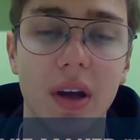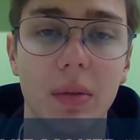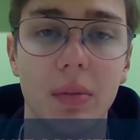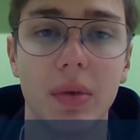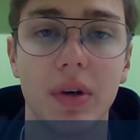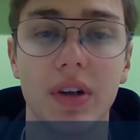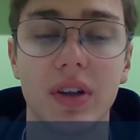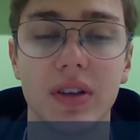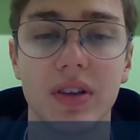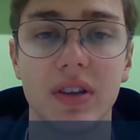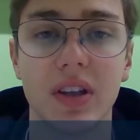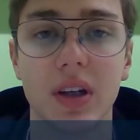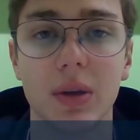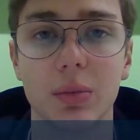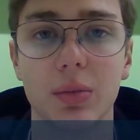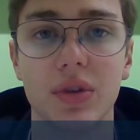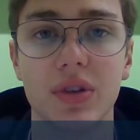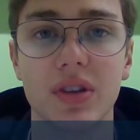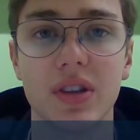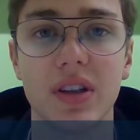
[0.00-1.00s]
because that
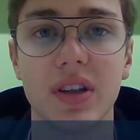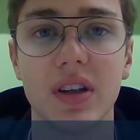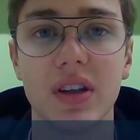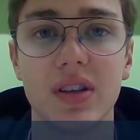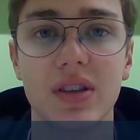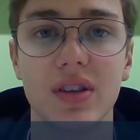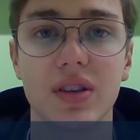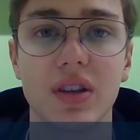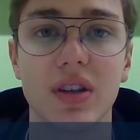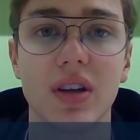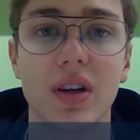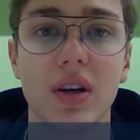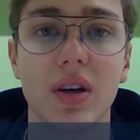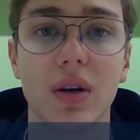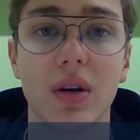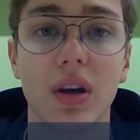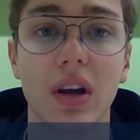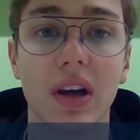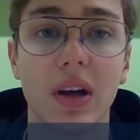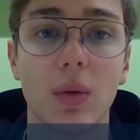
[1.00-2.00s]
was seen as
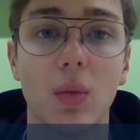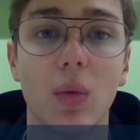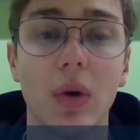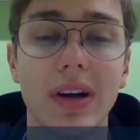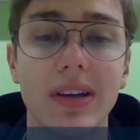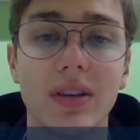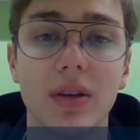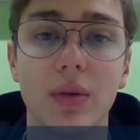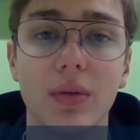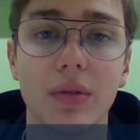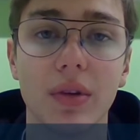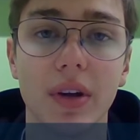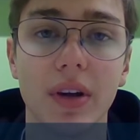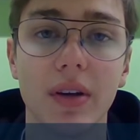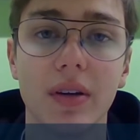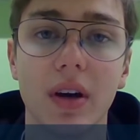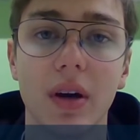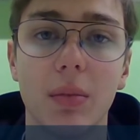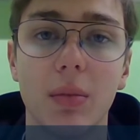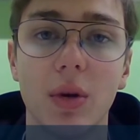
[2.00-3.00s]
like white only
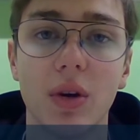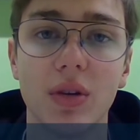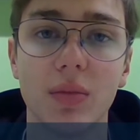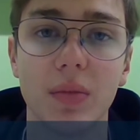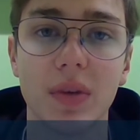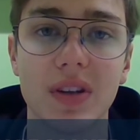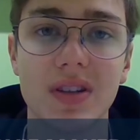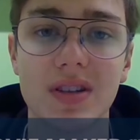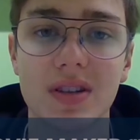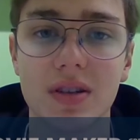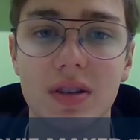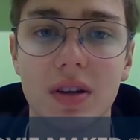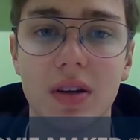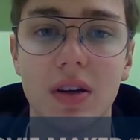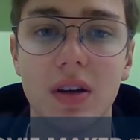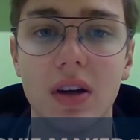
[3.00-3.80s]
apartments,